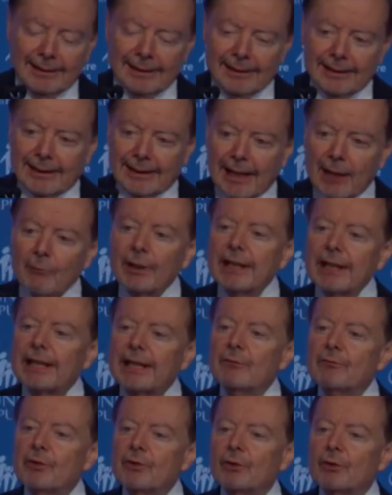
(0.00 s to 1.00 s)
I want to
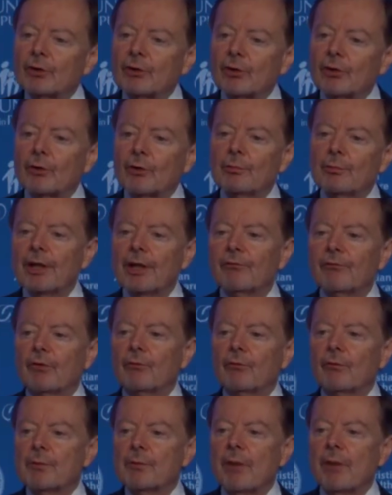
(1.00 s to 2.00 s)
give you a little bit of a
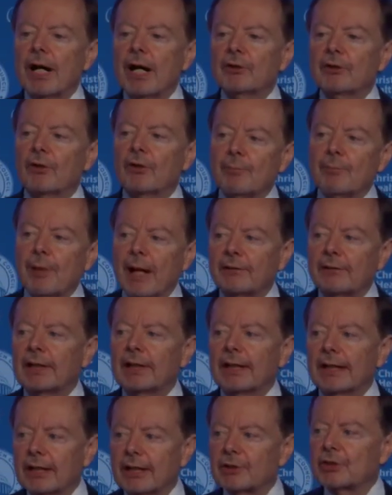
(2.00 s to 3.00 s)
reminder about the
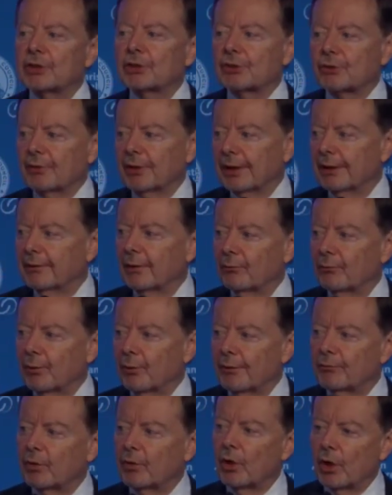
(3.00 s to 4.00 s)
history that
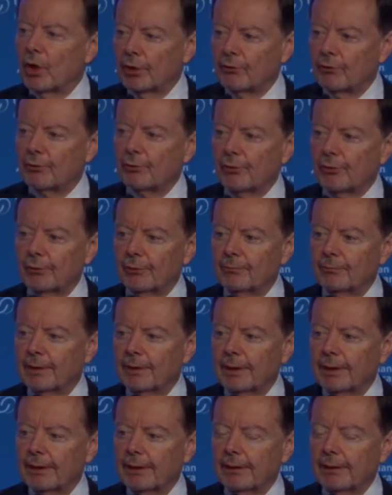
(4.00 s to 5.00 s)
we've gone through
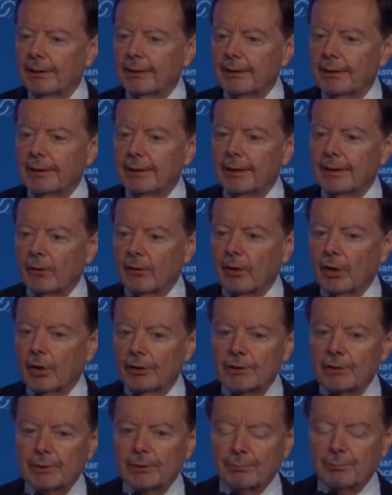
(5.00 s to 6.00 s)
on the
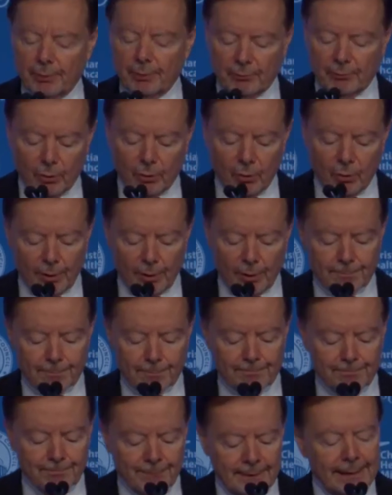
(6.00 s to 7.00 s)
Supreme Court.
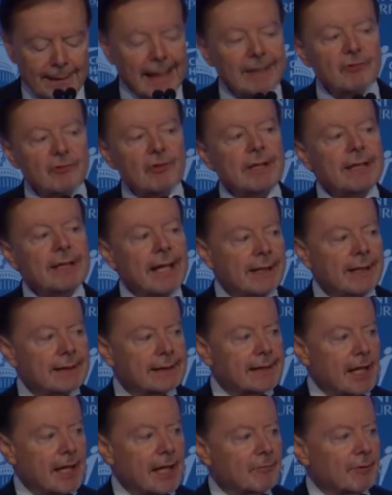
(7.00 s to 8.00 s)

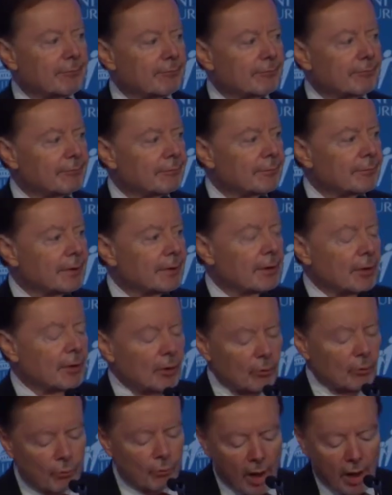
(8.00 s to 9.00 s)
1987,
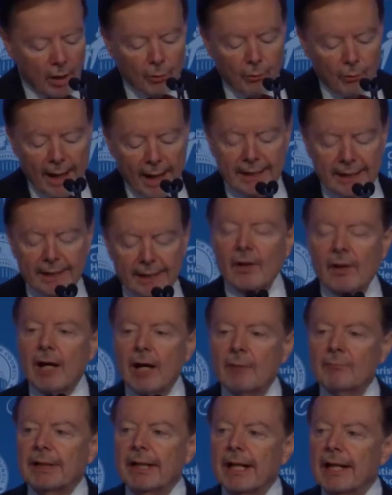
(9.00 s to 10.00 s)
Ronald Reagan
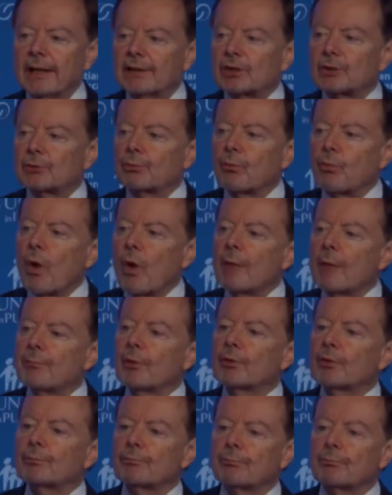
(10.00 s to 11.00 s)
nominates Robert
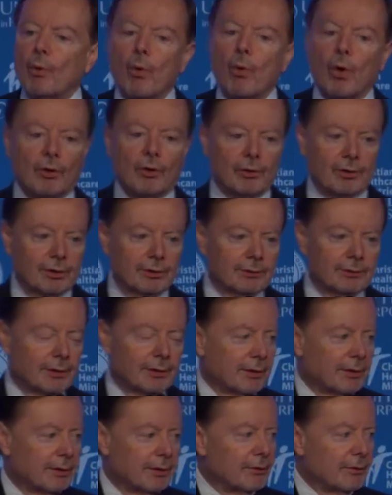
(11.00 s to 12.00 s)
Bork
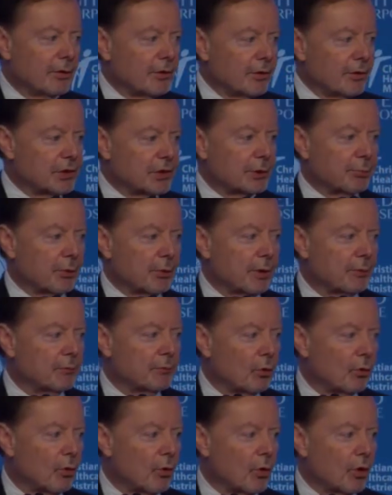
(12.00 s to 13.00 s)
to the Supreme
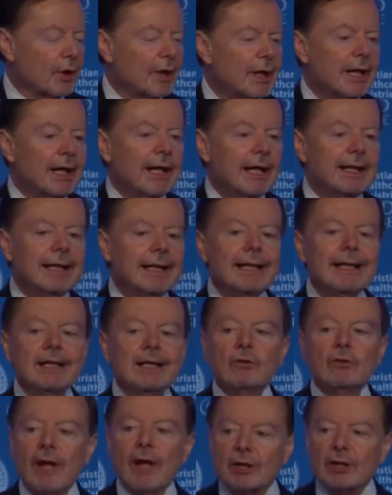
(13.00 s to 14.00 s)
Court, an
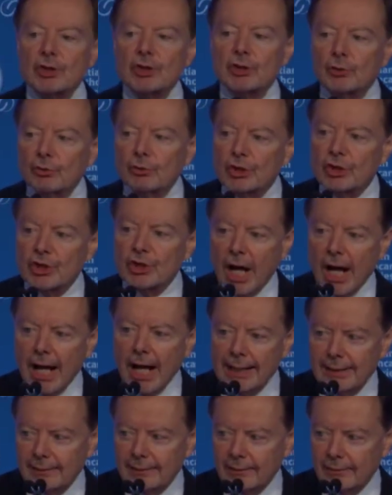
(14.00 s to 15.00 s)
intellectual
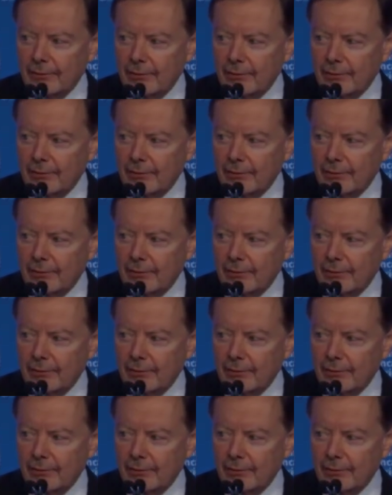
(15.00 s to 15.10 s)
giant,